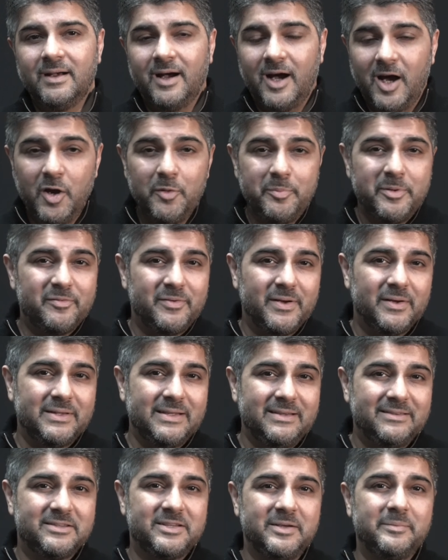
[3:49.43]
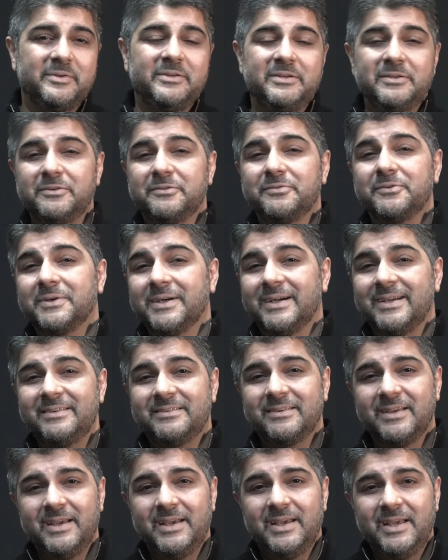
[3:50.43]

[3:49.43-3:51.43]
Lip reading: I hope you found these tips useful, guys.